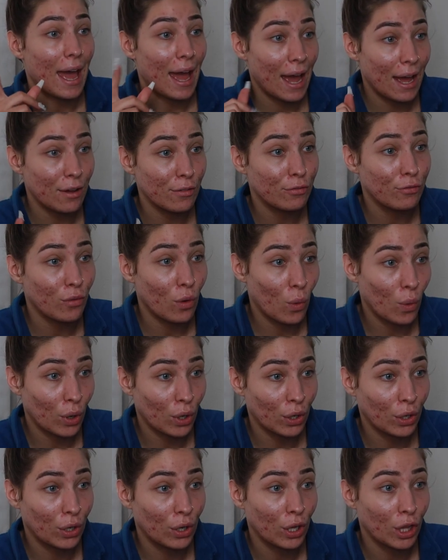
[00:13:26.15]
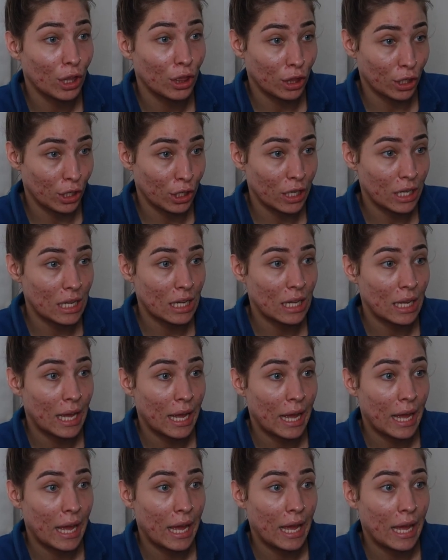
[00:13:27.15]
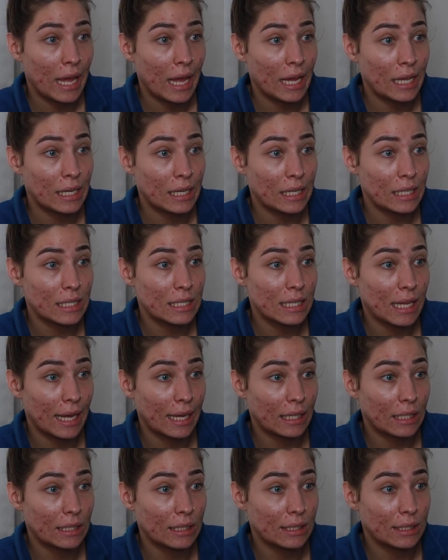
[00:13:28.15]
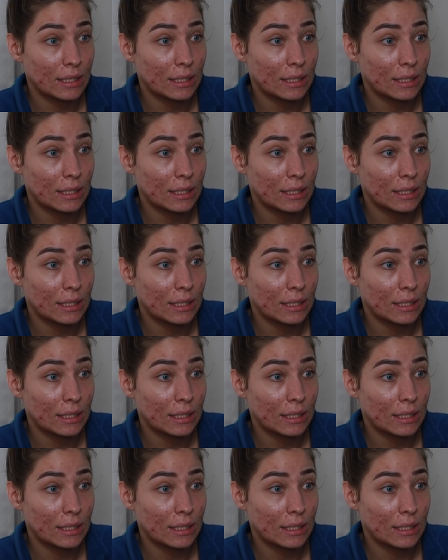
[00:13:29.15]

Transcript: at 4.30 and it is like,